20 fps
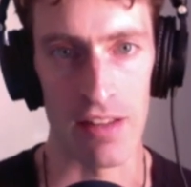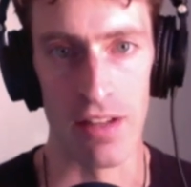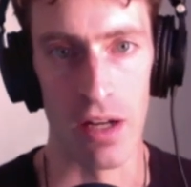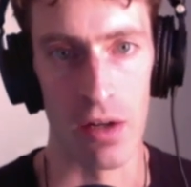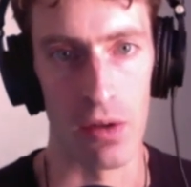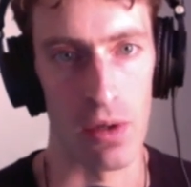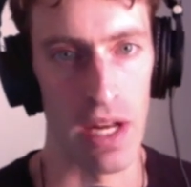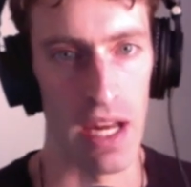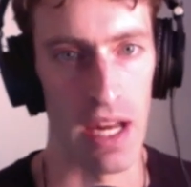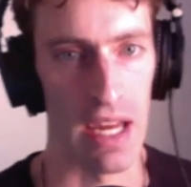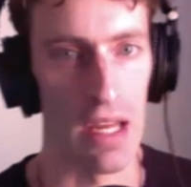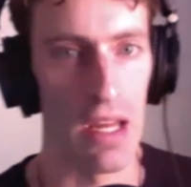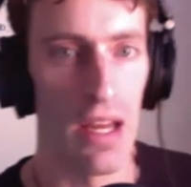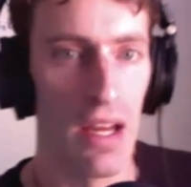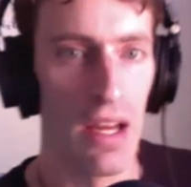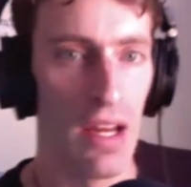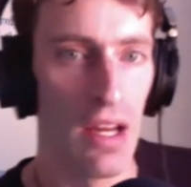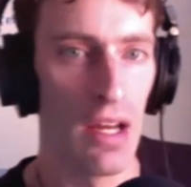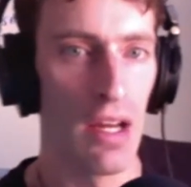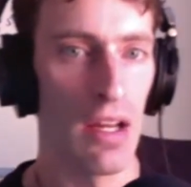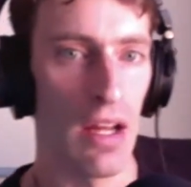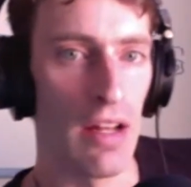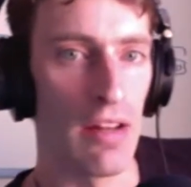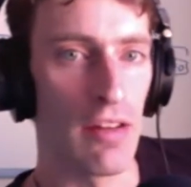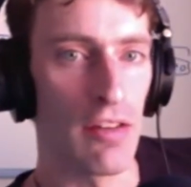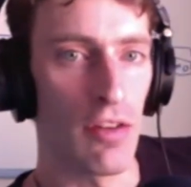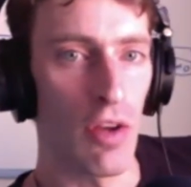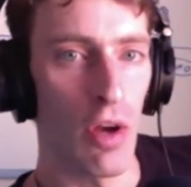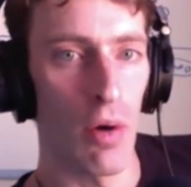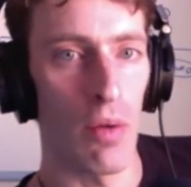not okay.
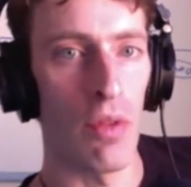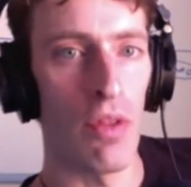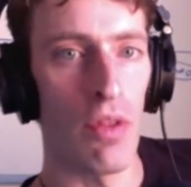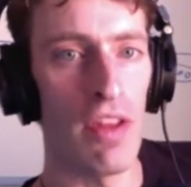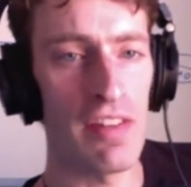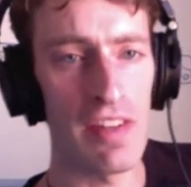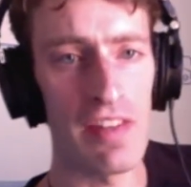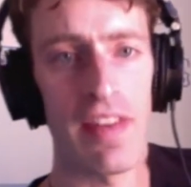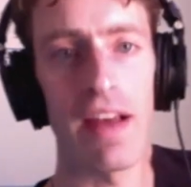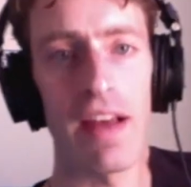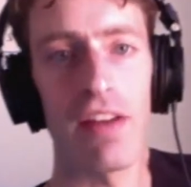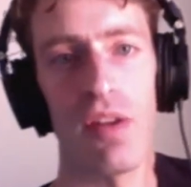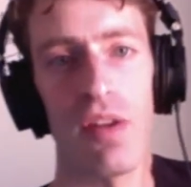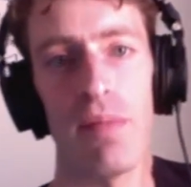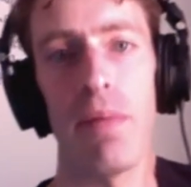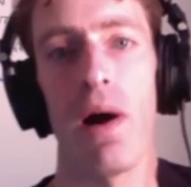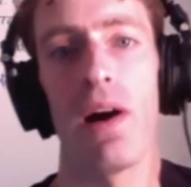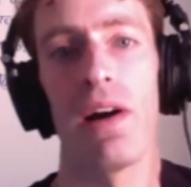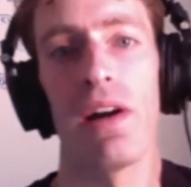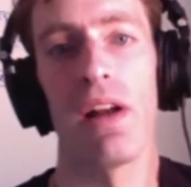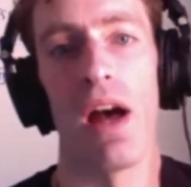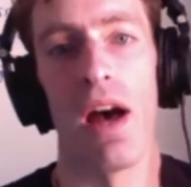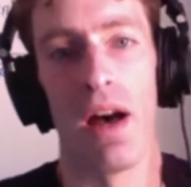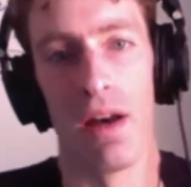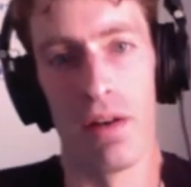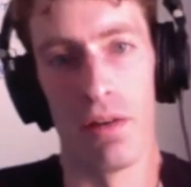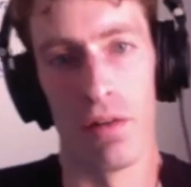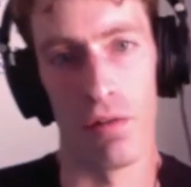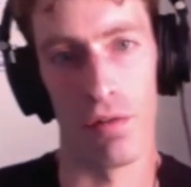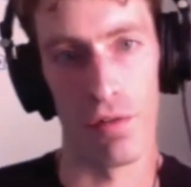And so this is actually part
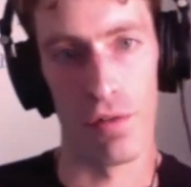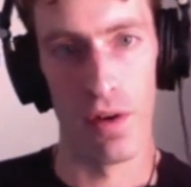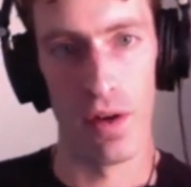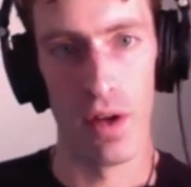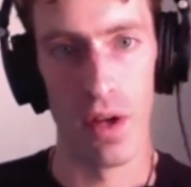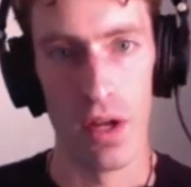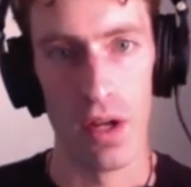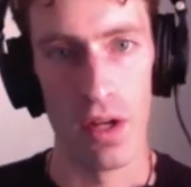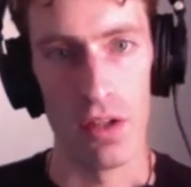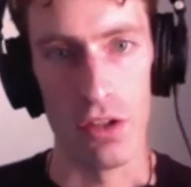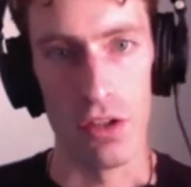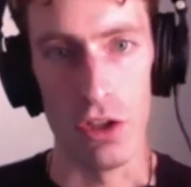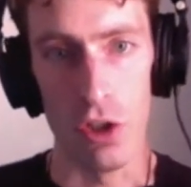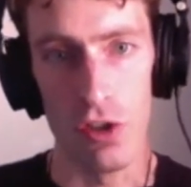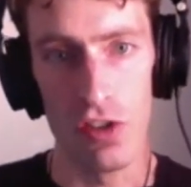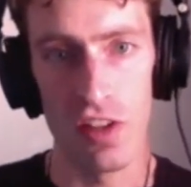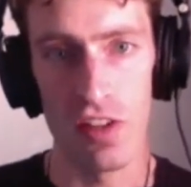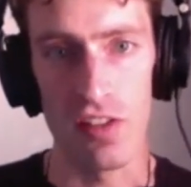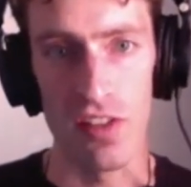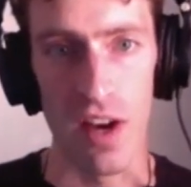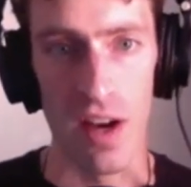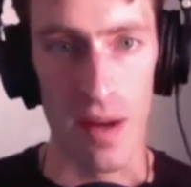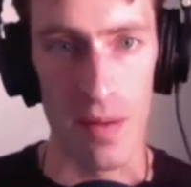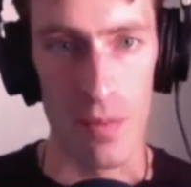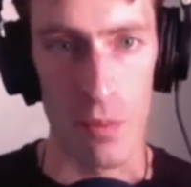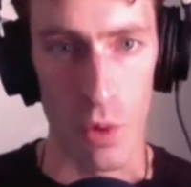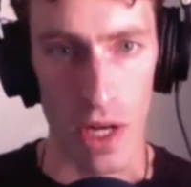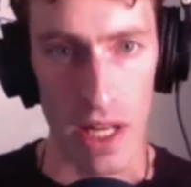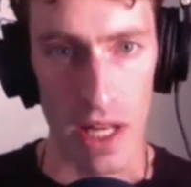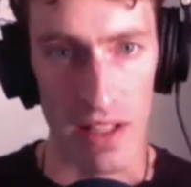of using
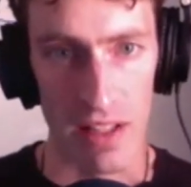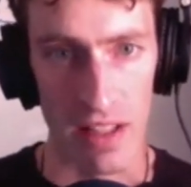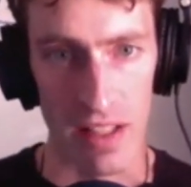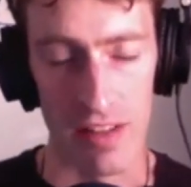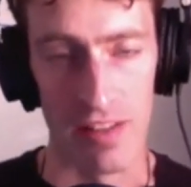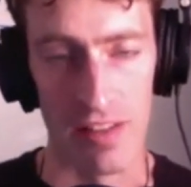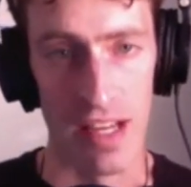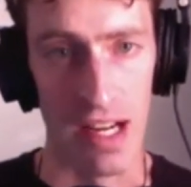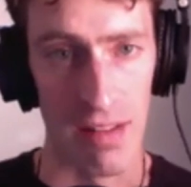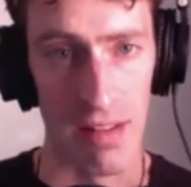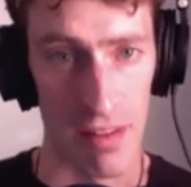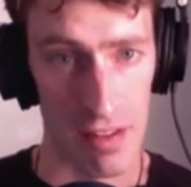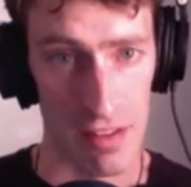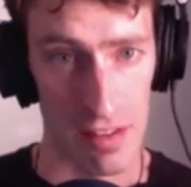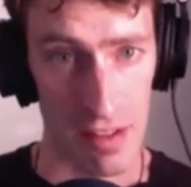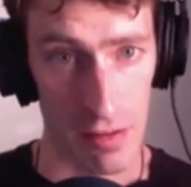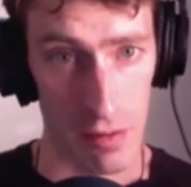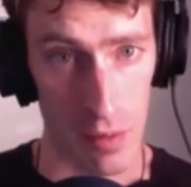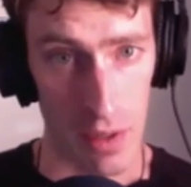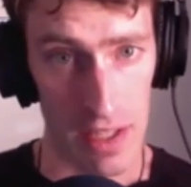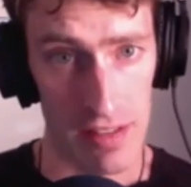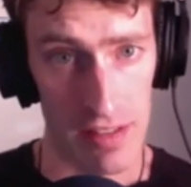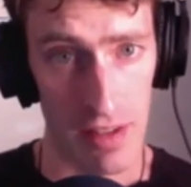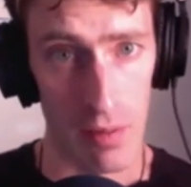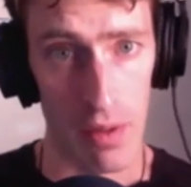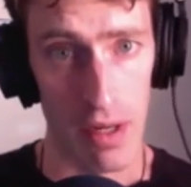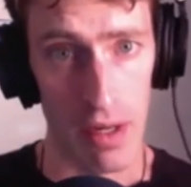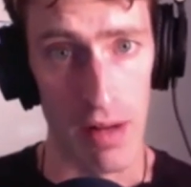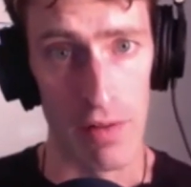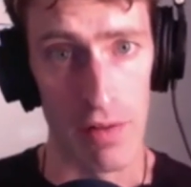time well inside of the 6 weeks. That
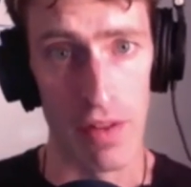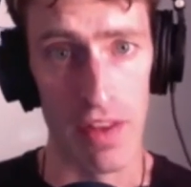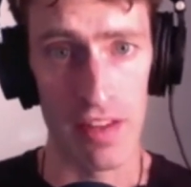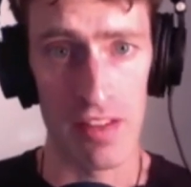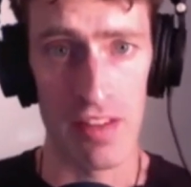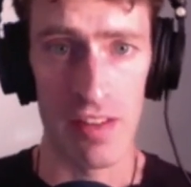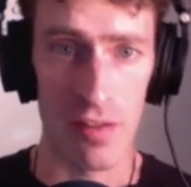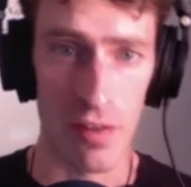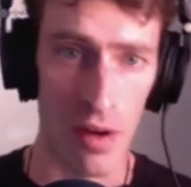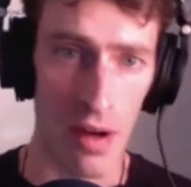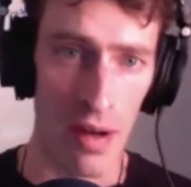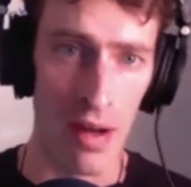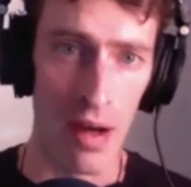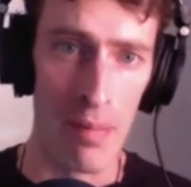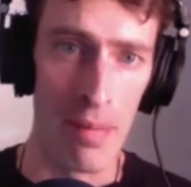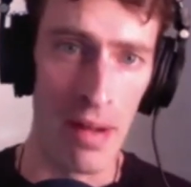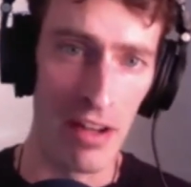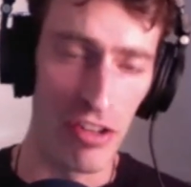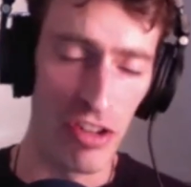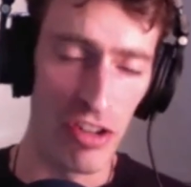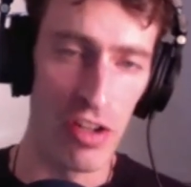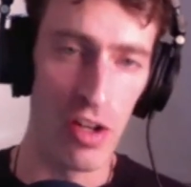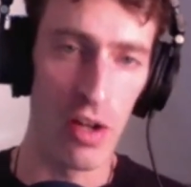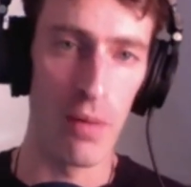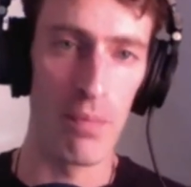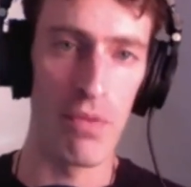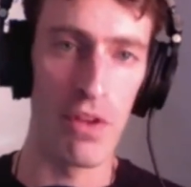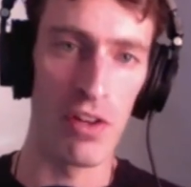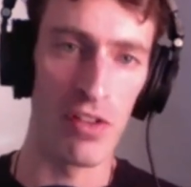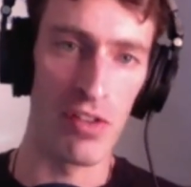whatever this is, I mentioned, you
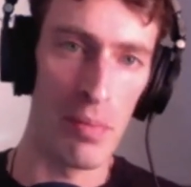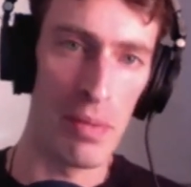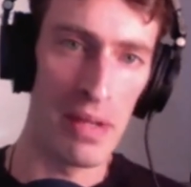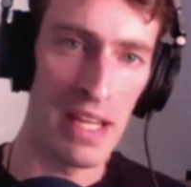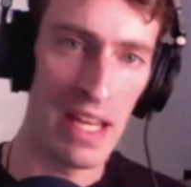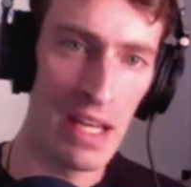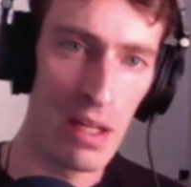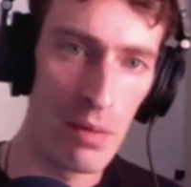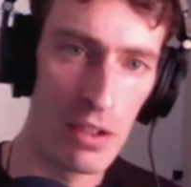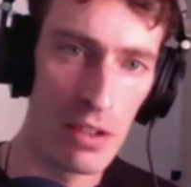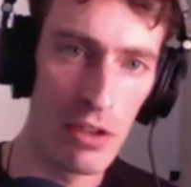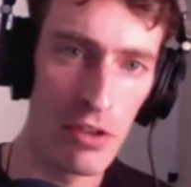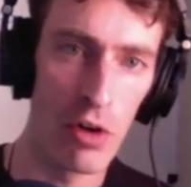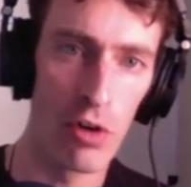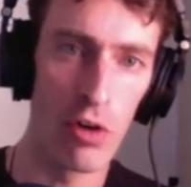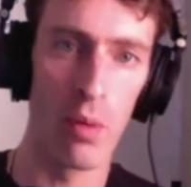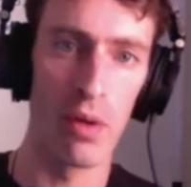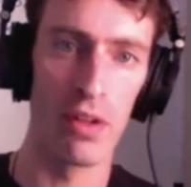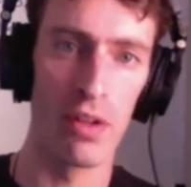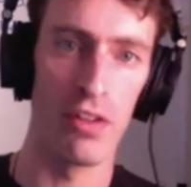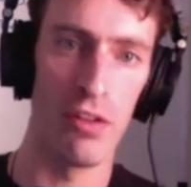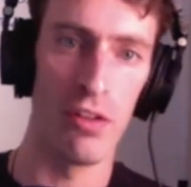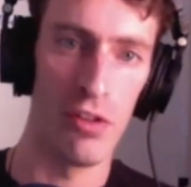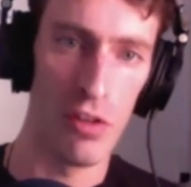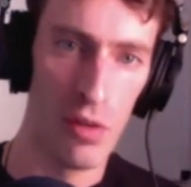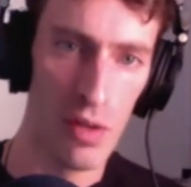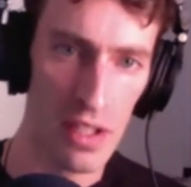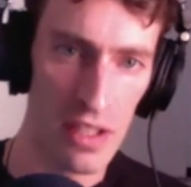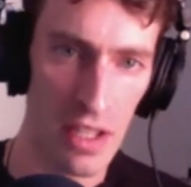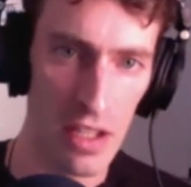know, there's the beginning where you don't know what to
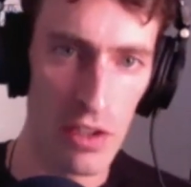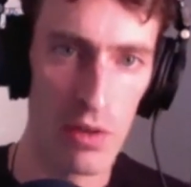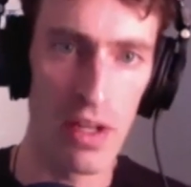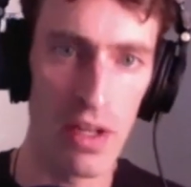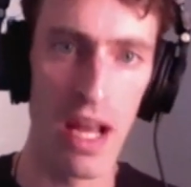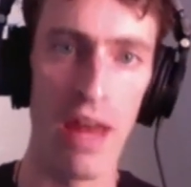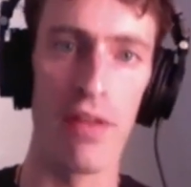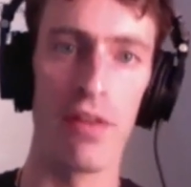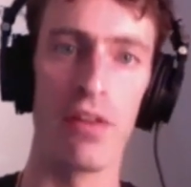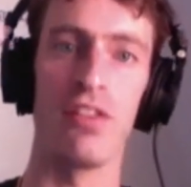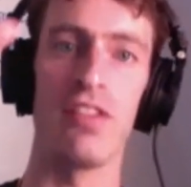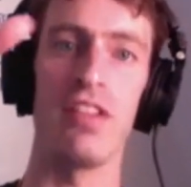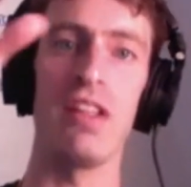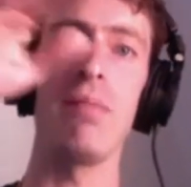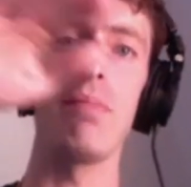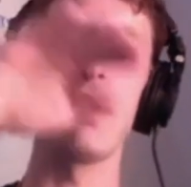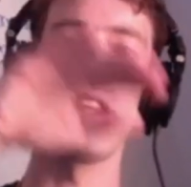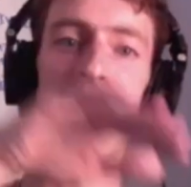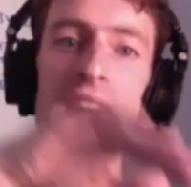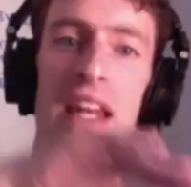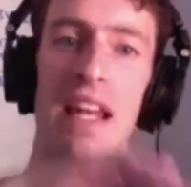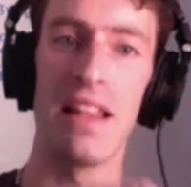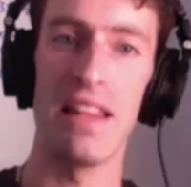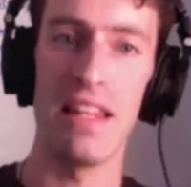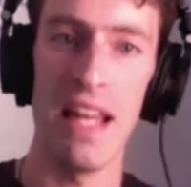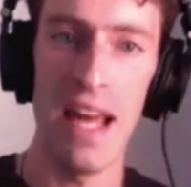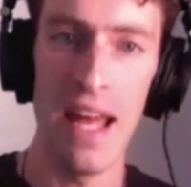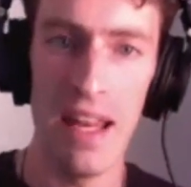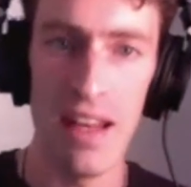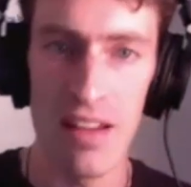do, and then you gather steam, but then at
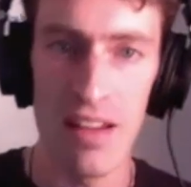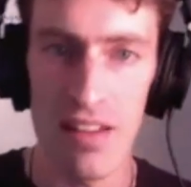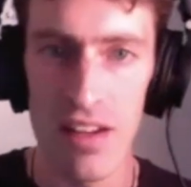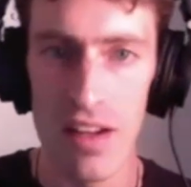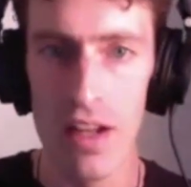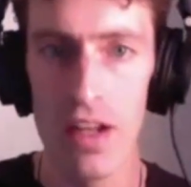the end